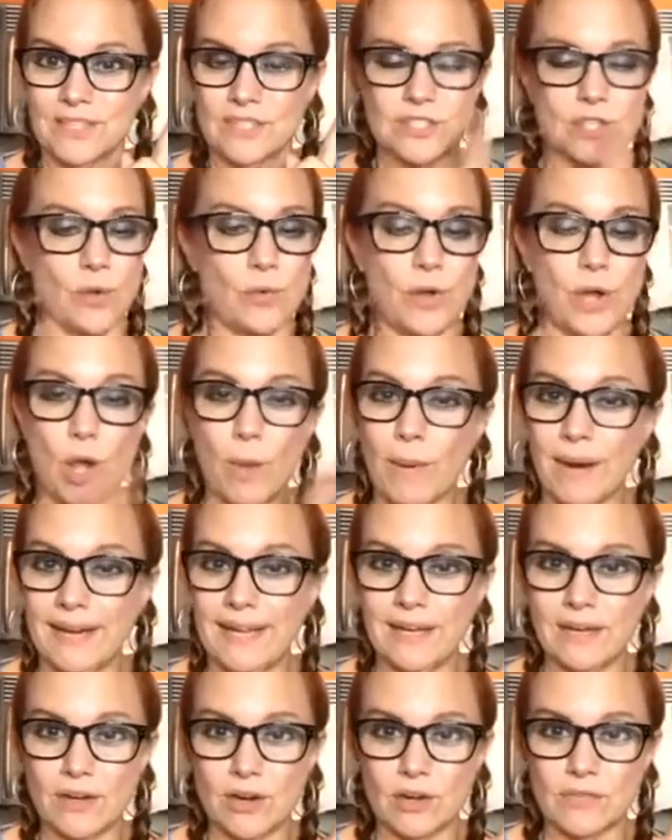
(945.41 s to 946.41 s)
So
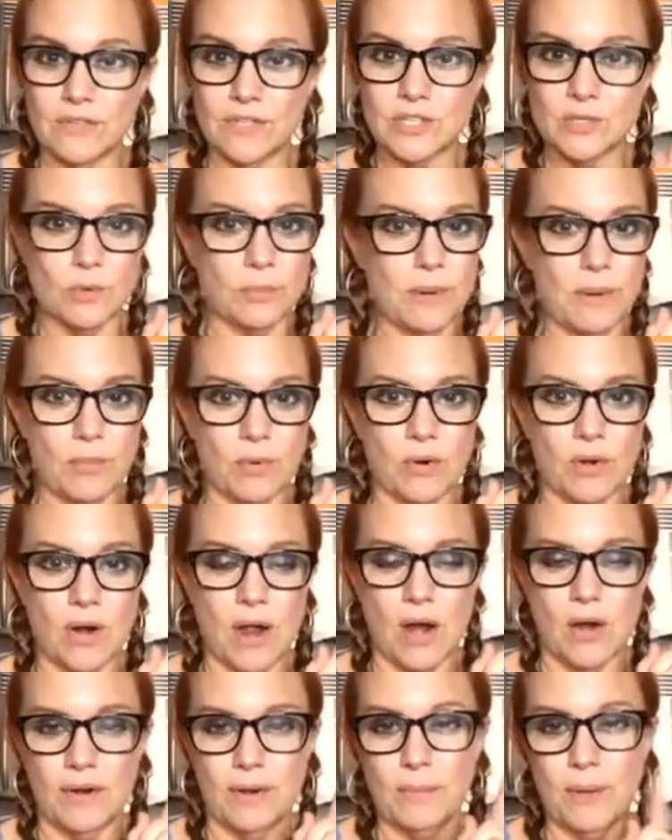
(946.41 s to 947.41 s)
nobody get nervous.
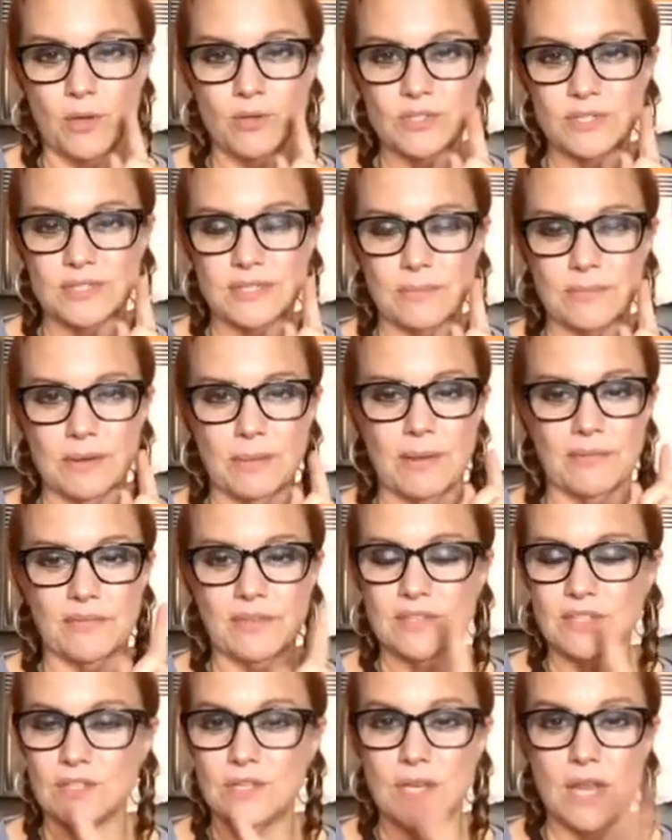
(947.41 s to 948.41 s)
Remember, I already posted something
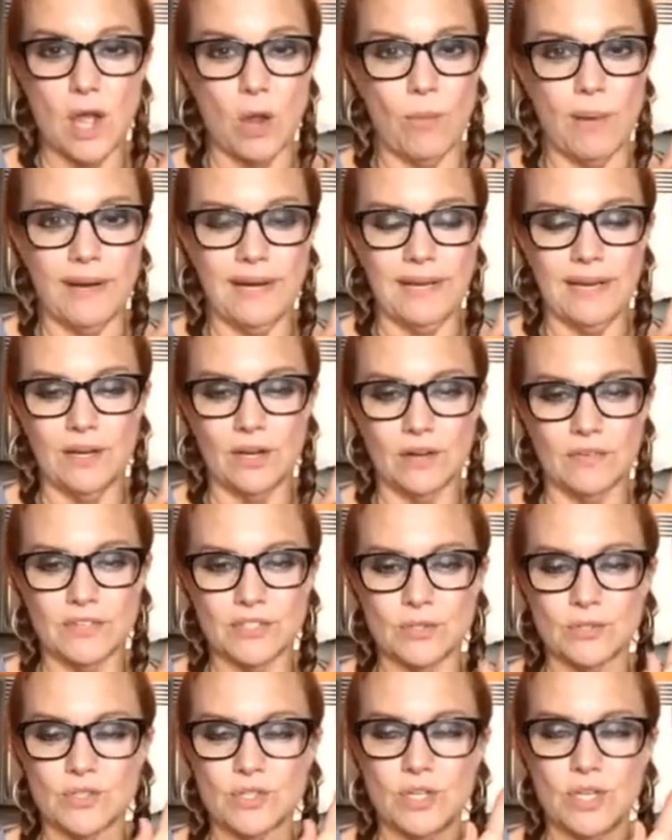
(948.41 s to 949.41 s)
about this. Nobody get
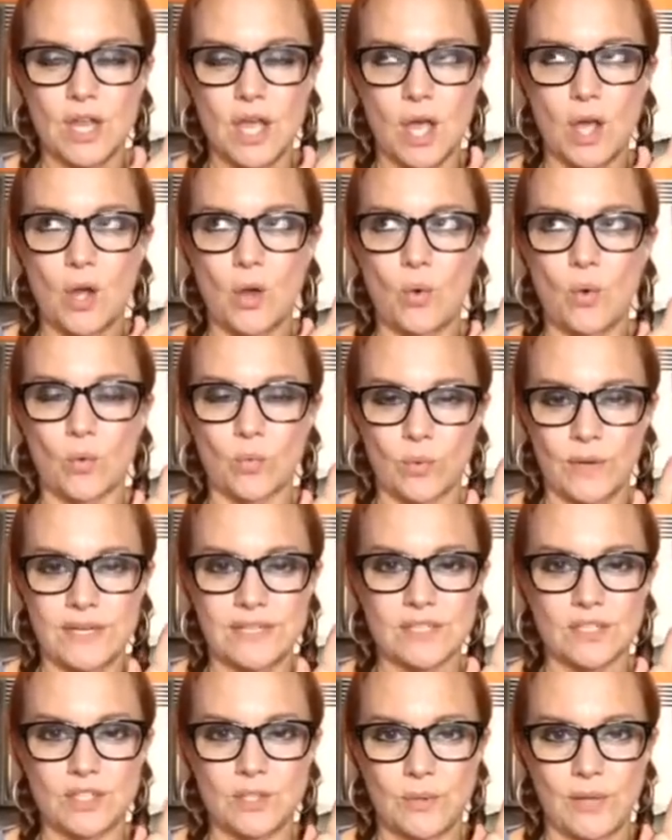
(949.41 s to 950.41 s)
nervous. There's no
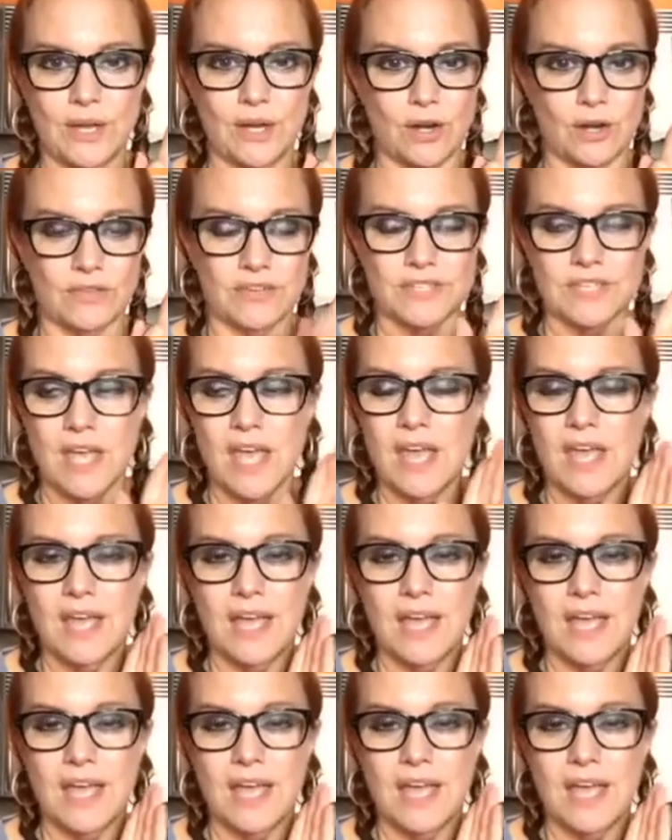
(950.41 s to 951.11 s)
reason to get nervous.